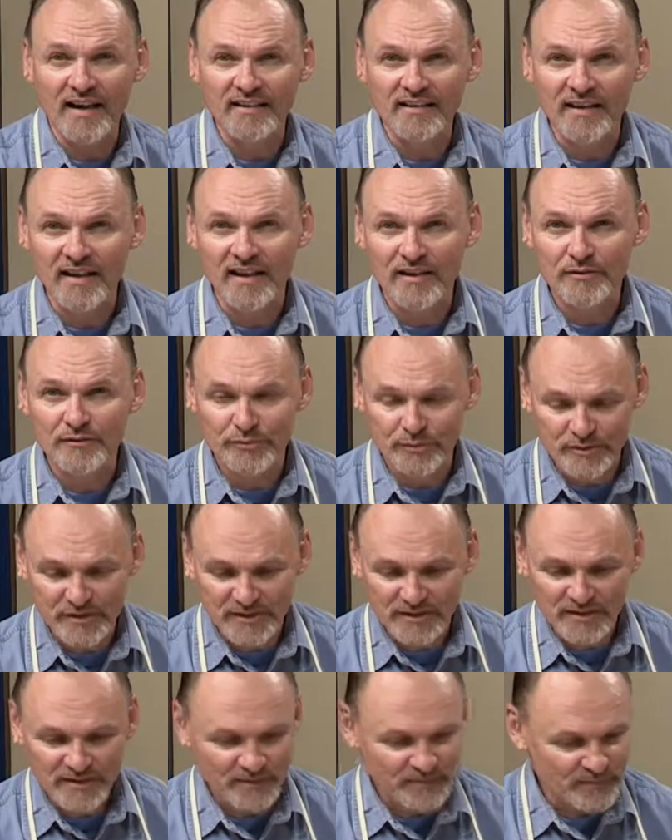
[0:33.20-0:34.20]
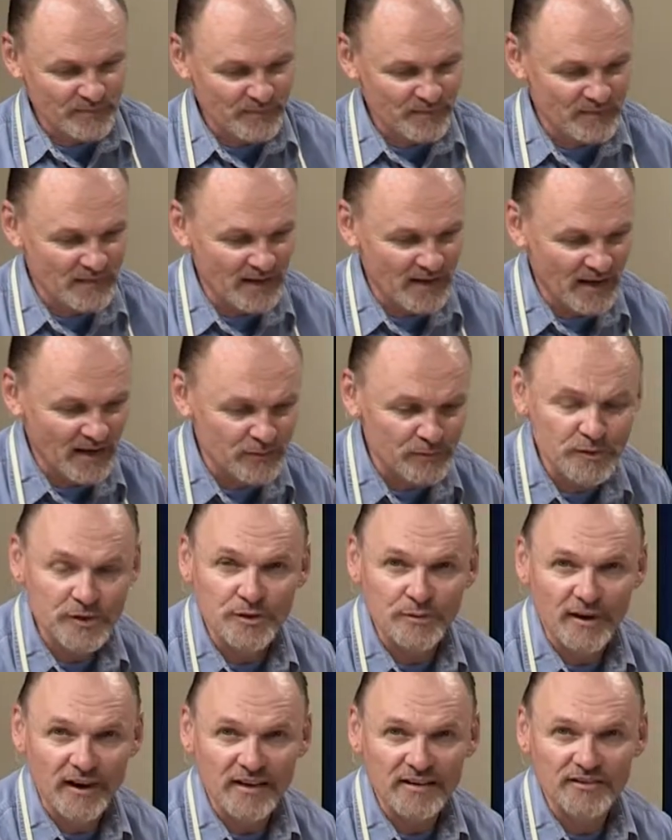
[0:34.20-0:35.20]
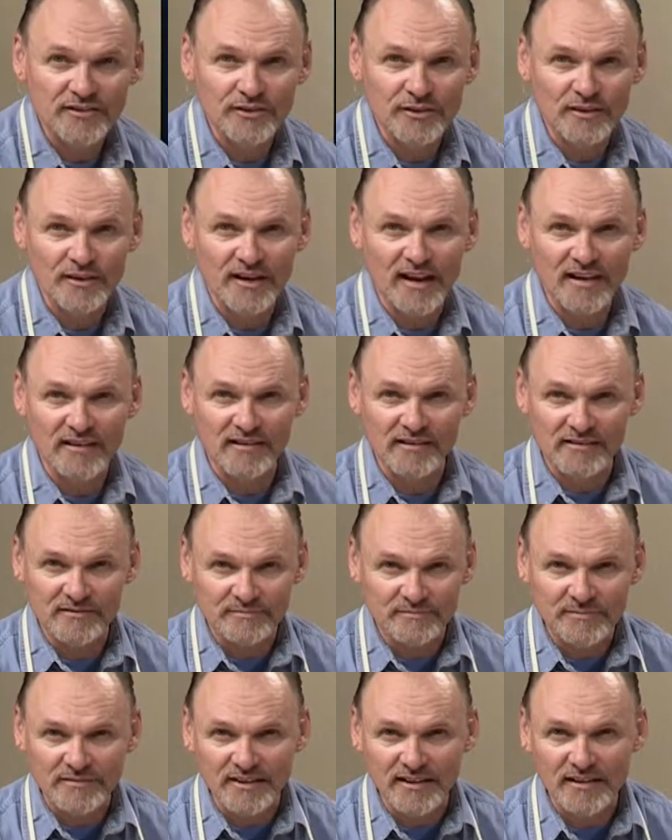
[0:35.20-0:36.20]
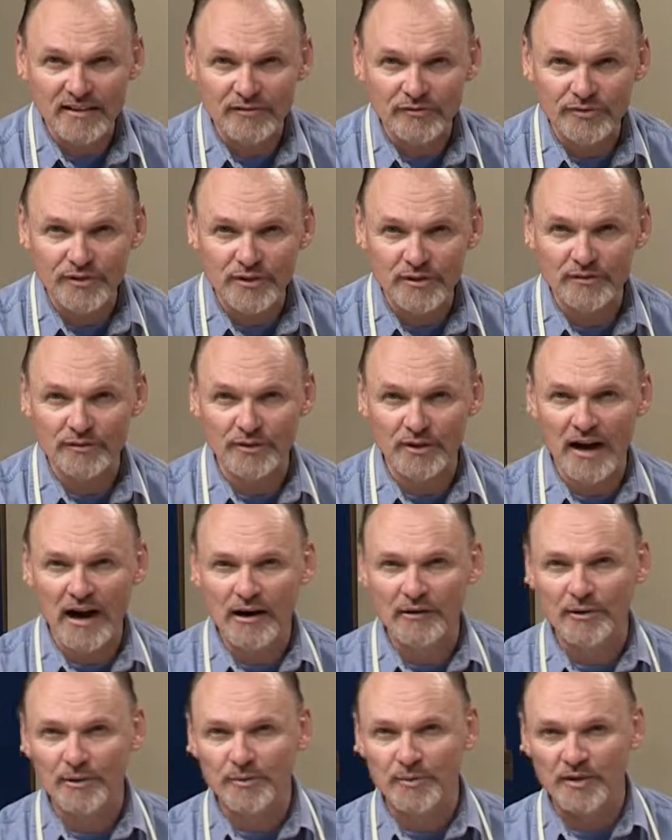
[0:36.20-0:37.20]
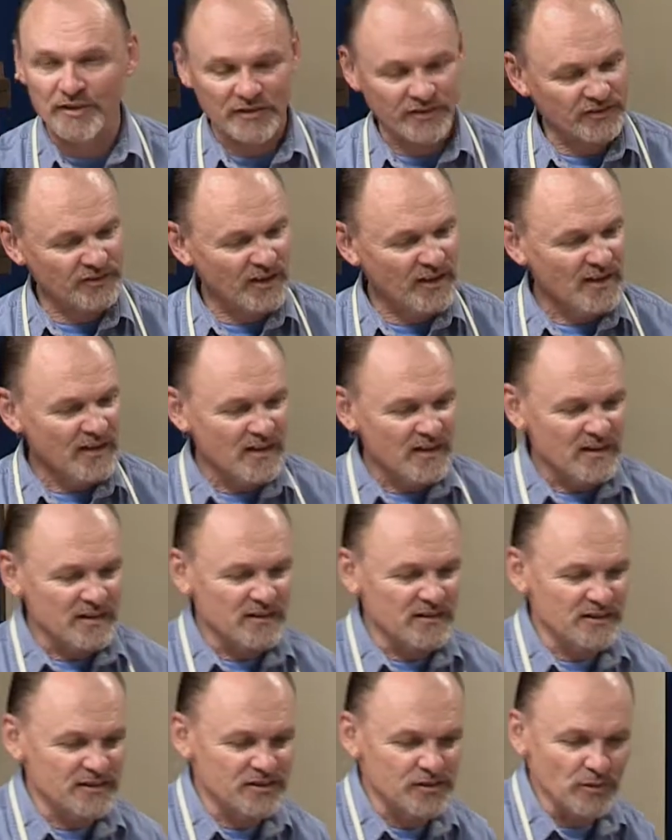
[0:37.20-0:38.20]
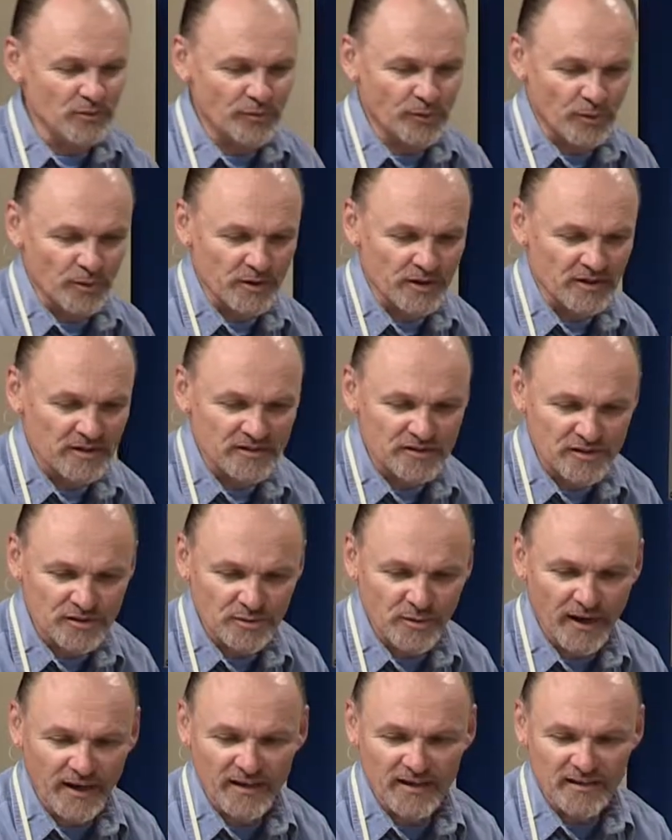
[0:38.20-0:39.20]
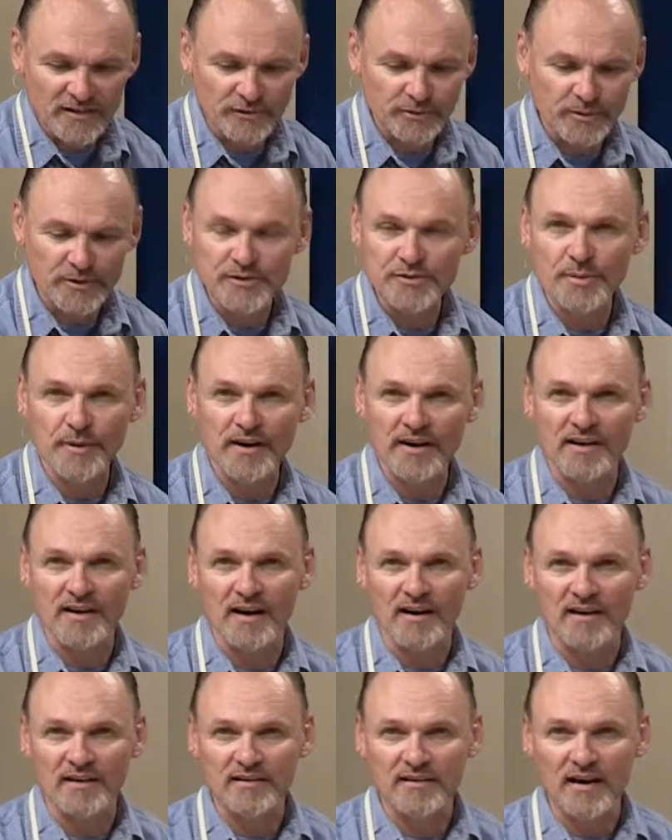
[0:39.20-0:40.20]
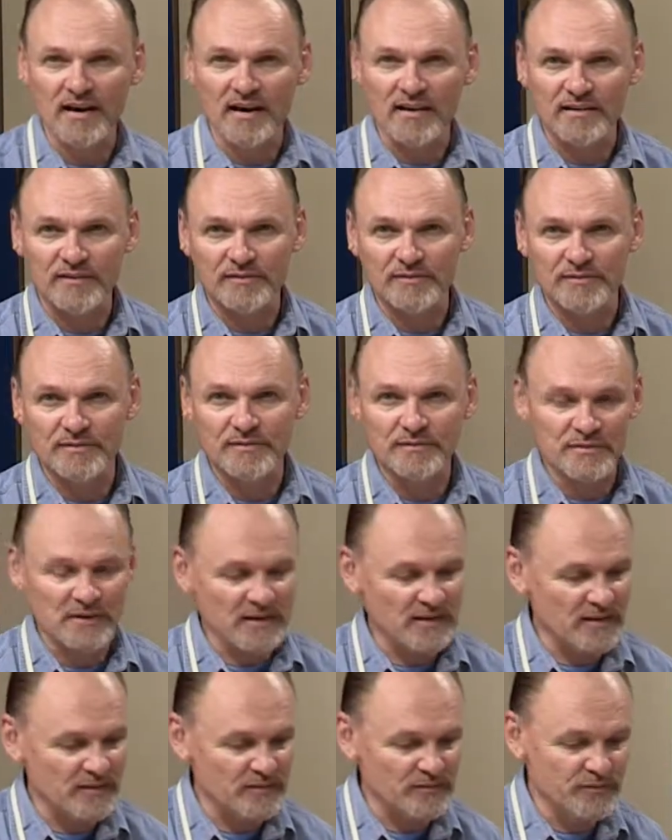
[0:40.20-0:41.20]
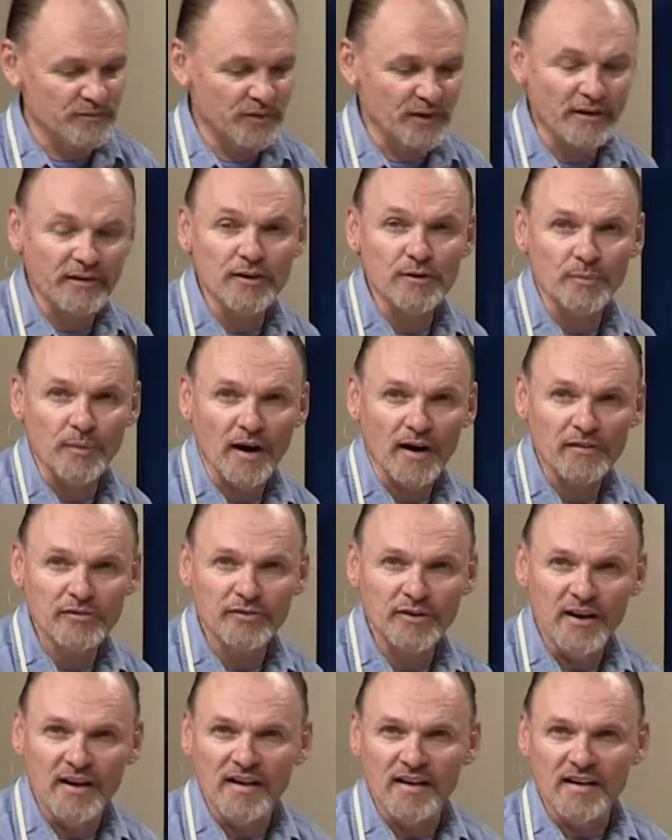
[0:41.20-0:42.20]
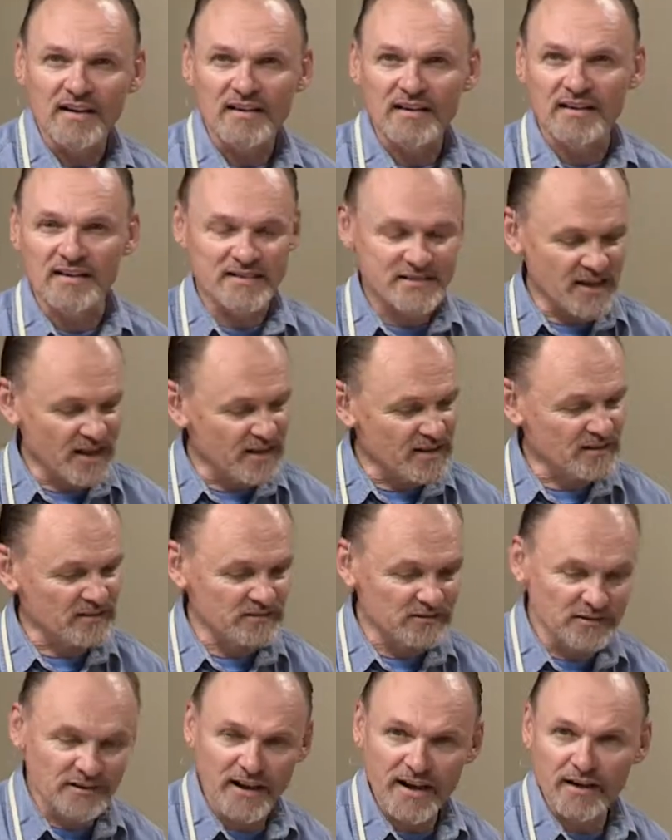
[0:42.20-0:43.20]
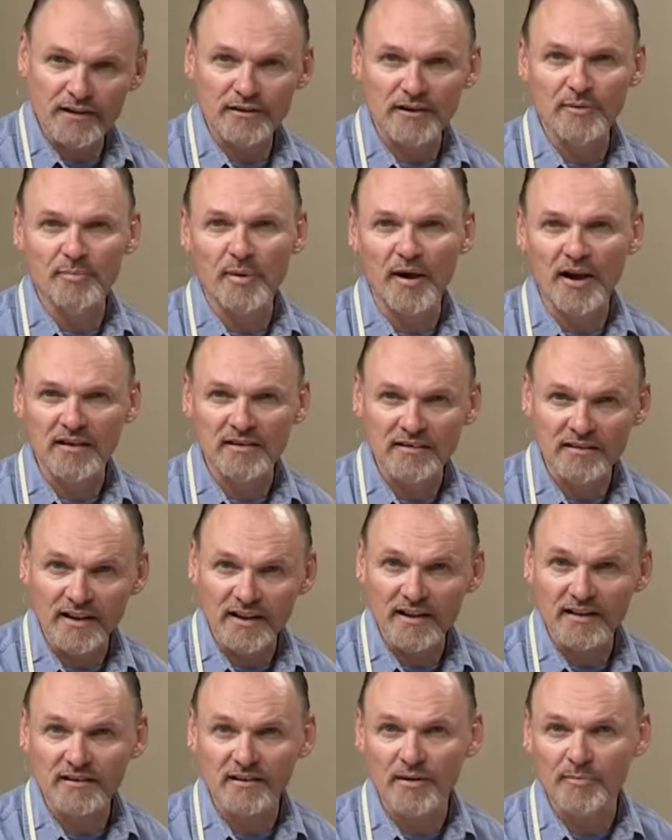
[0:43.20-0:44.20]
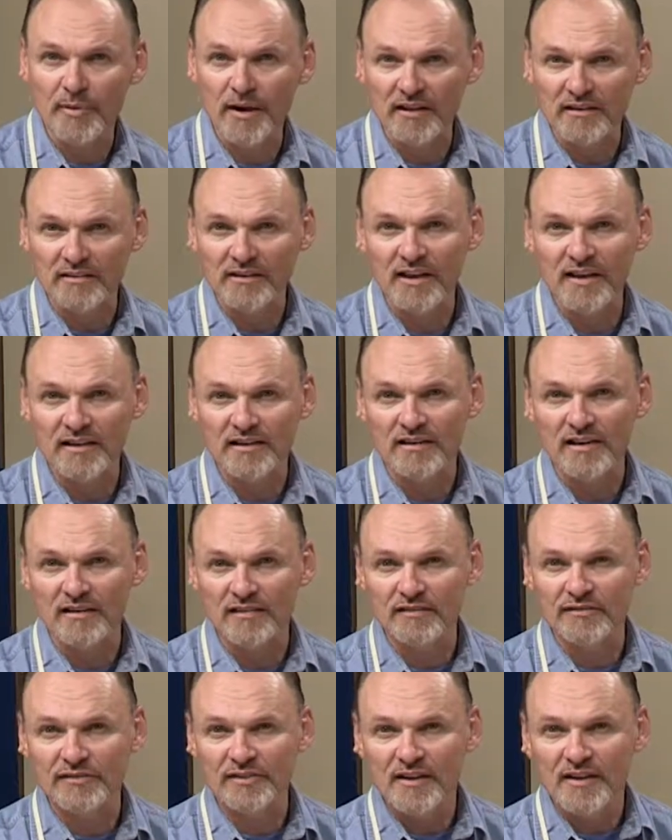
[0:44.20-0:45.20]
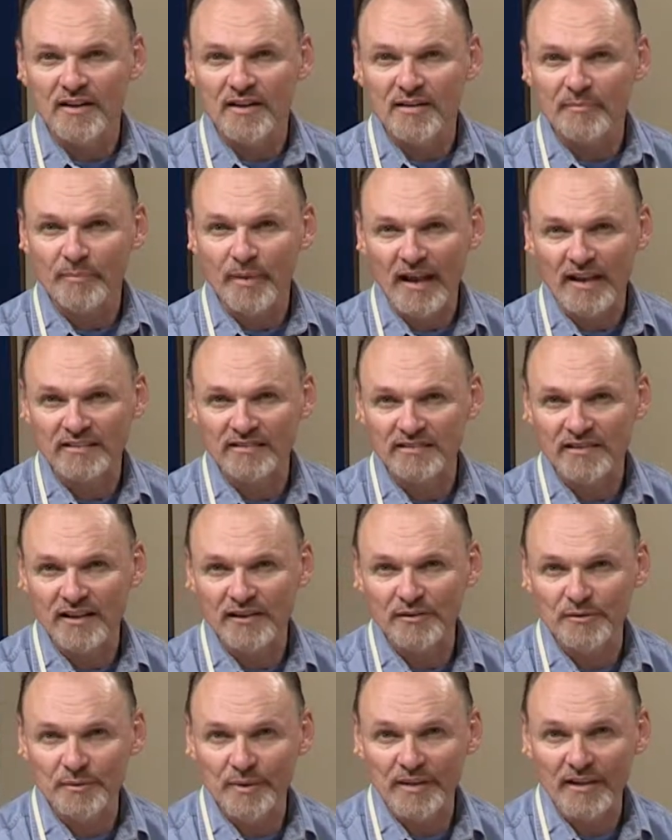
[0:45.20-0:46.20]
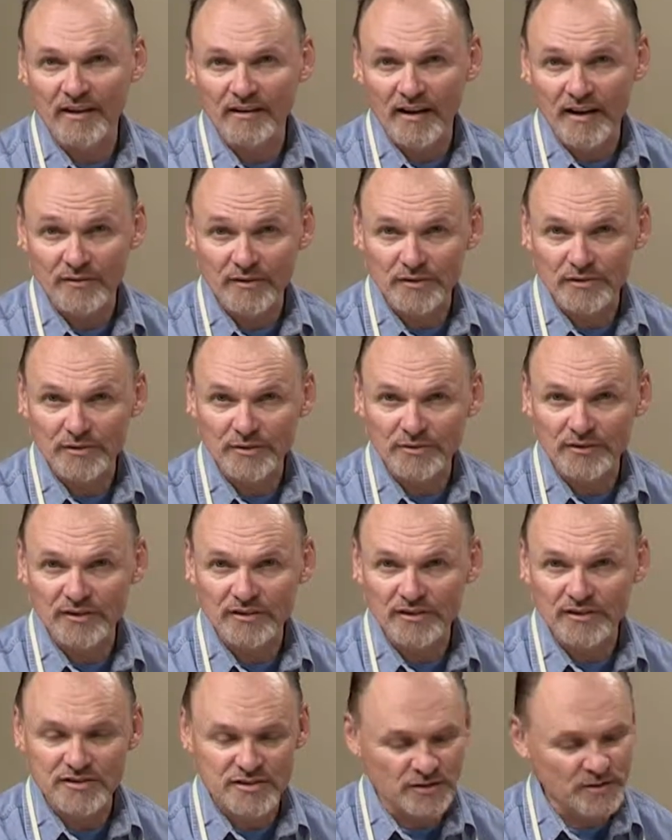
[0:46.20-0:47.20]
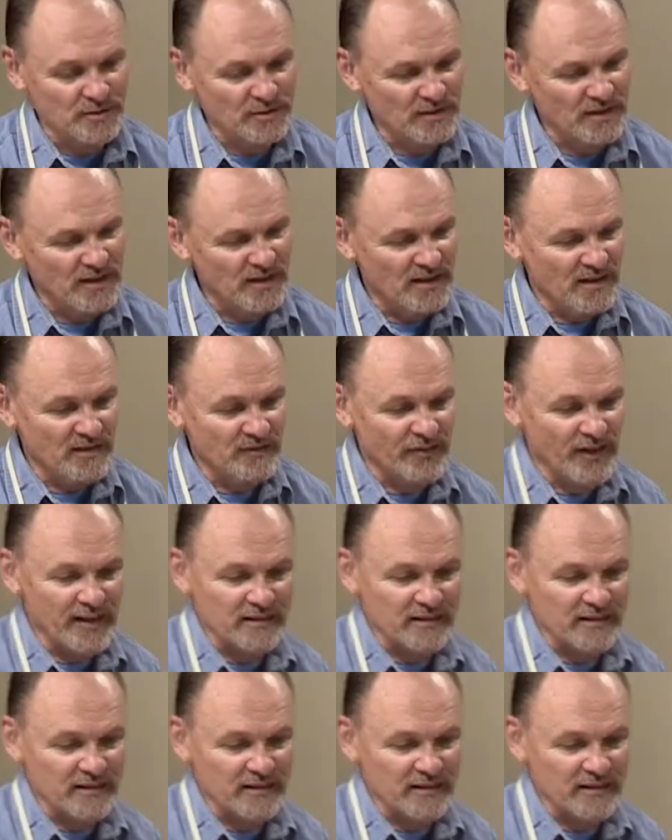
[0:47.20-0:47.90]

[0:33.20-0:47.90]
on every grade so that I could get a feel for how it works. The 240, 280, and 320 are very rough, can take layer upon layer upon layer of pastel without ever losing the tooth. In